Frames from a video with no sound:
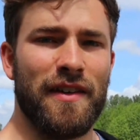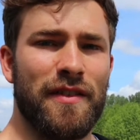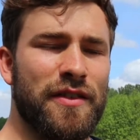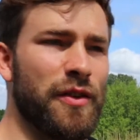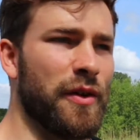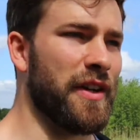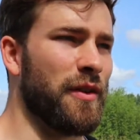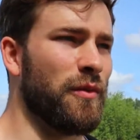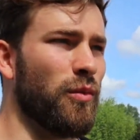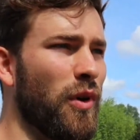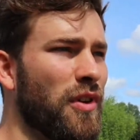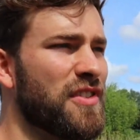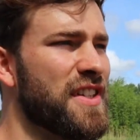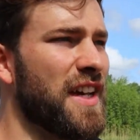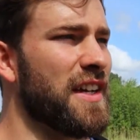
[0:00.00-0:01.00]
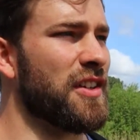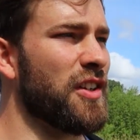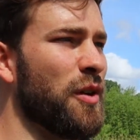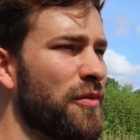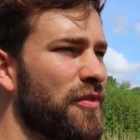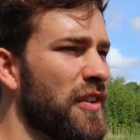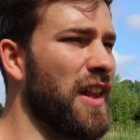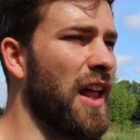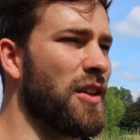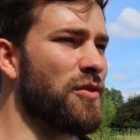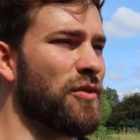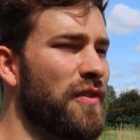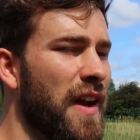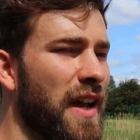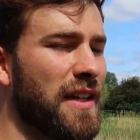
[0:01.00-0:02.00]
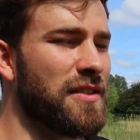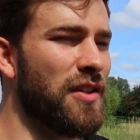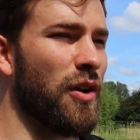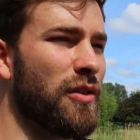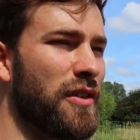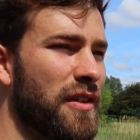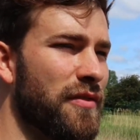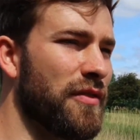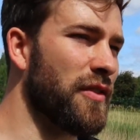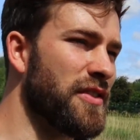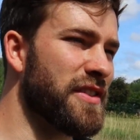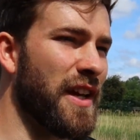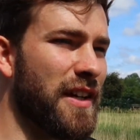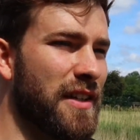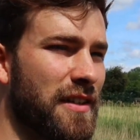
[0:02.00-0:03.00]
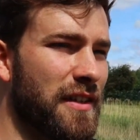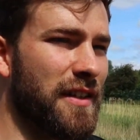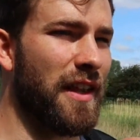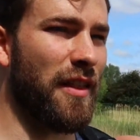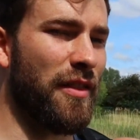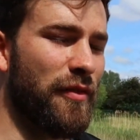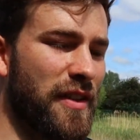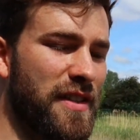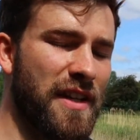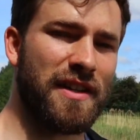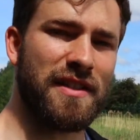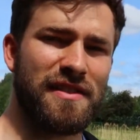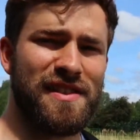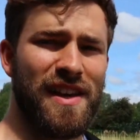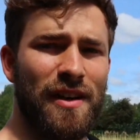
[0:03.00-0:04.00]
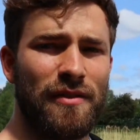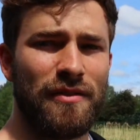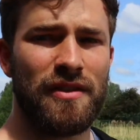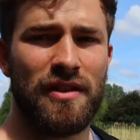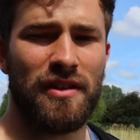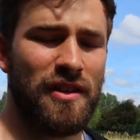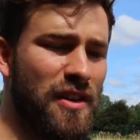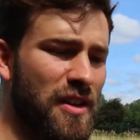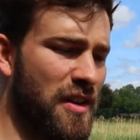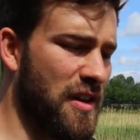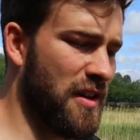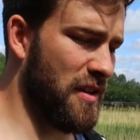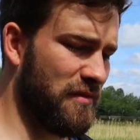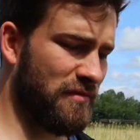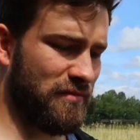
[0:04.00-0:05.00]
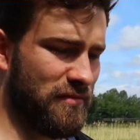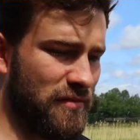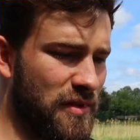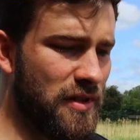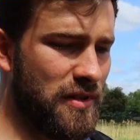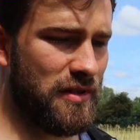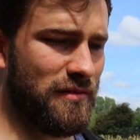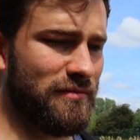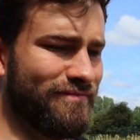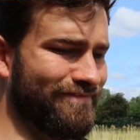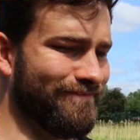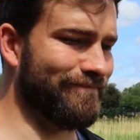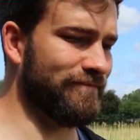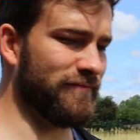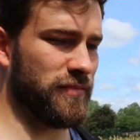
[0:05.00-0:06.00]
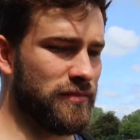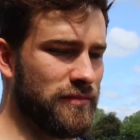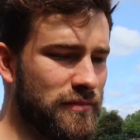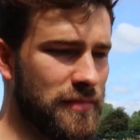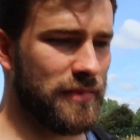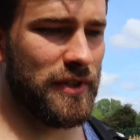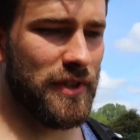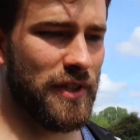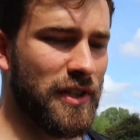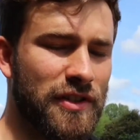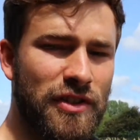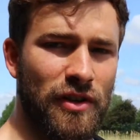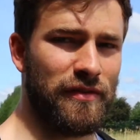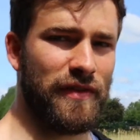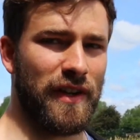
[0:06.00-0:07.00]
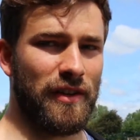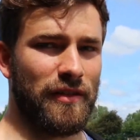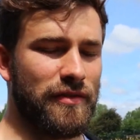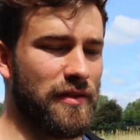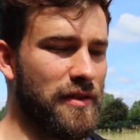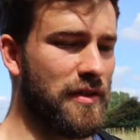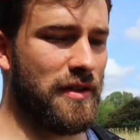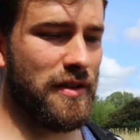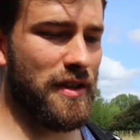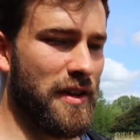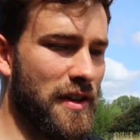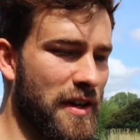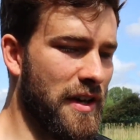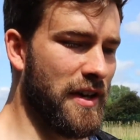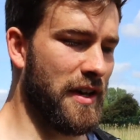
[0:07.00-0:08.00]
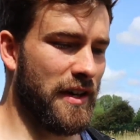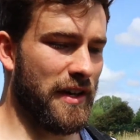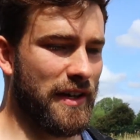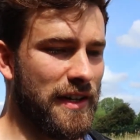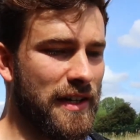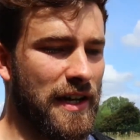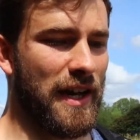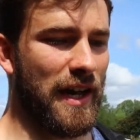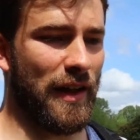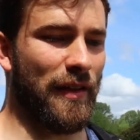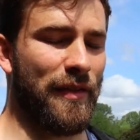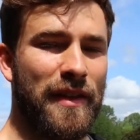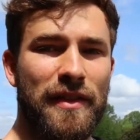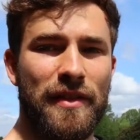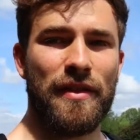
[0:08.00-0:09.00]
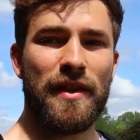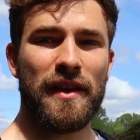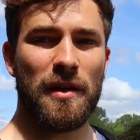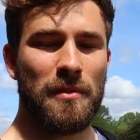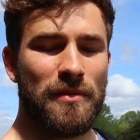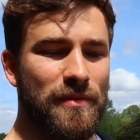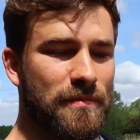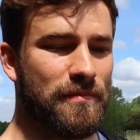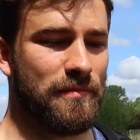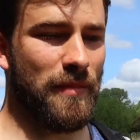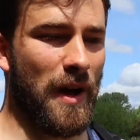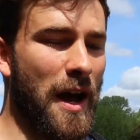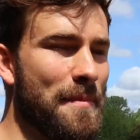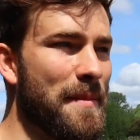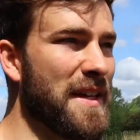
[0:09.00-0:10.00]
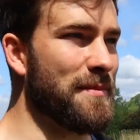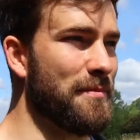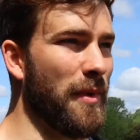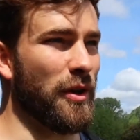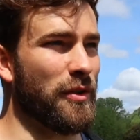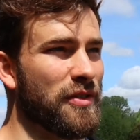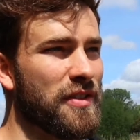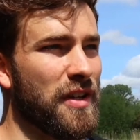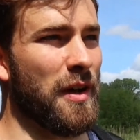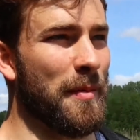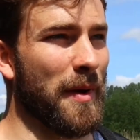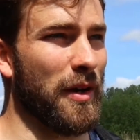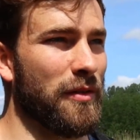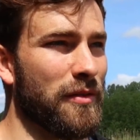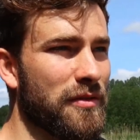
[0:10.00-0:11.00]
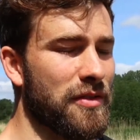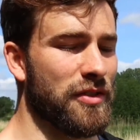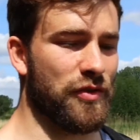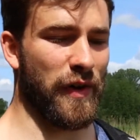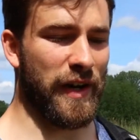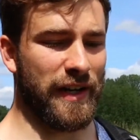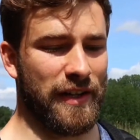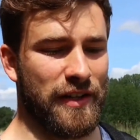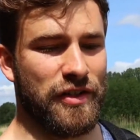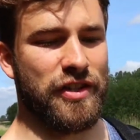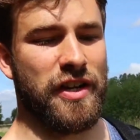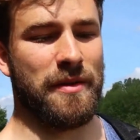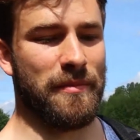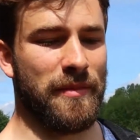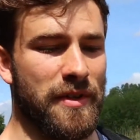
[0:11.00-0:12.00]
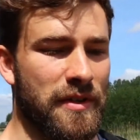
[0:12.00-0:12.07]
doing 1 second up for a lateral raise, holding it for a second and then 3 seconds down, not a fan of. I think the thing I miss most about training in a gym,